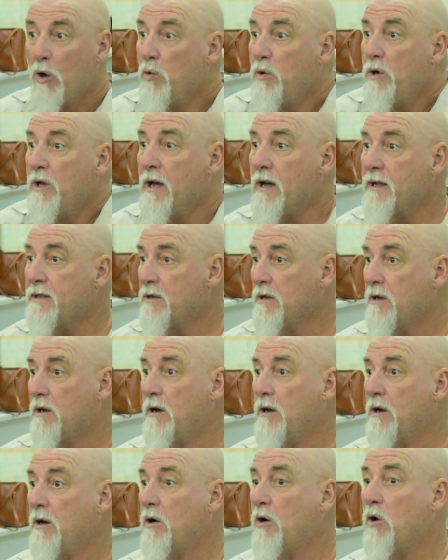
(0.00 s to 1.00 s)
We had
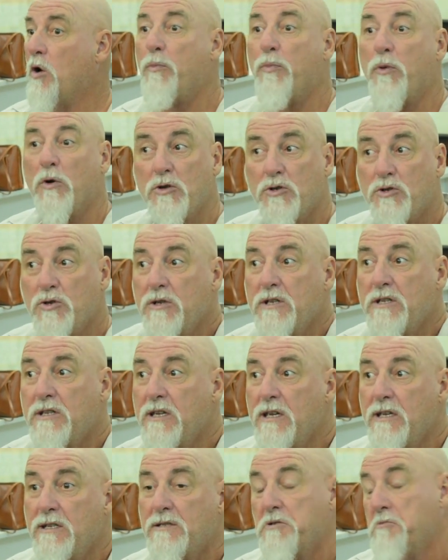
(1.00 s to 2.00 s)

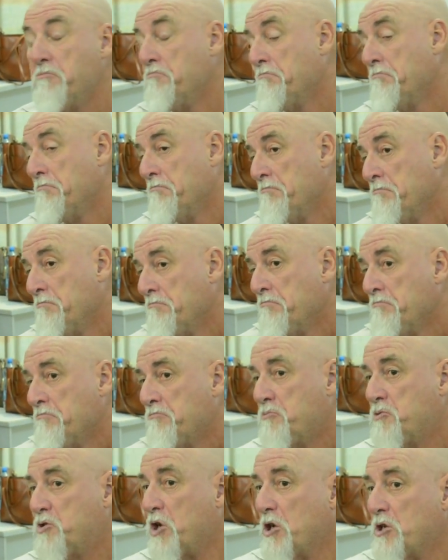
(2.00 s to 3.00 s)
opportunities
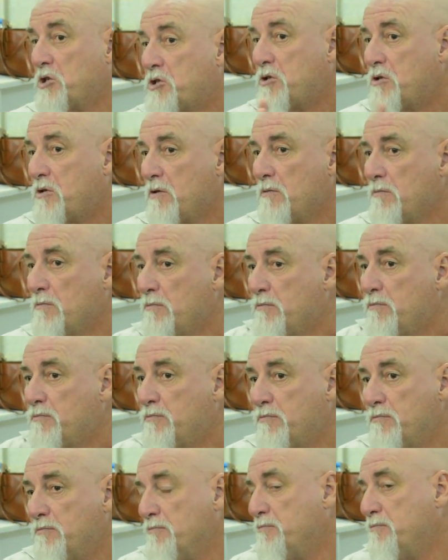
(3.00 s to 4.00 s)
just
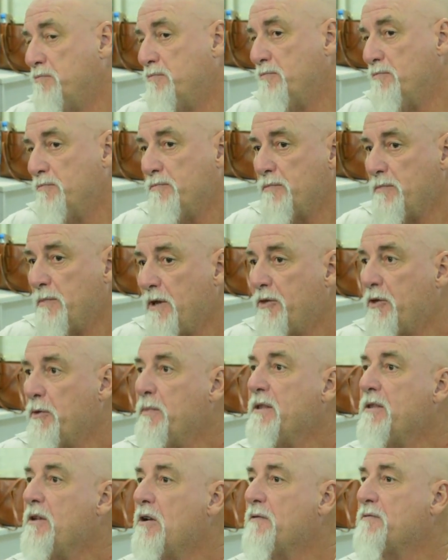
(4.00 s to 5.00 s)
in the
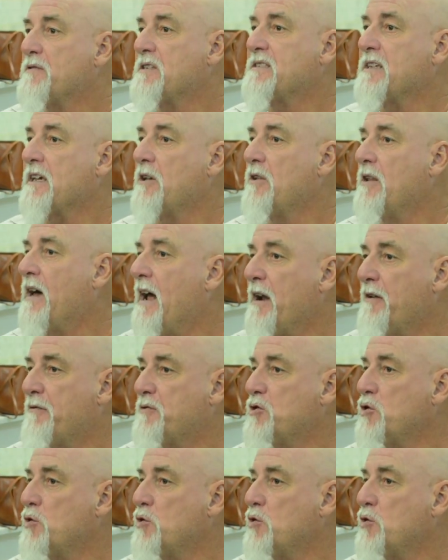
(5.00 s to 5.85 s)
middle of the second half,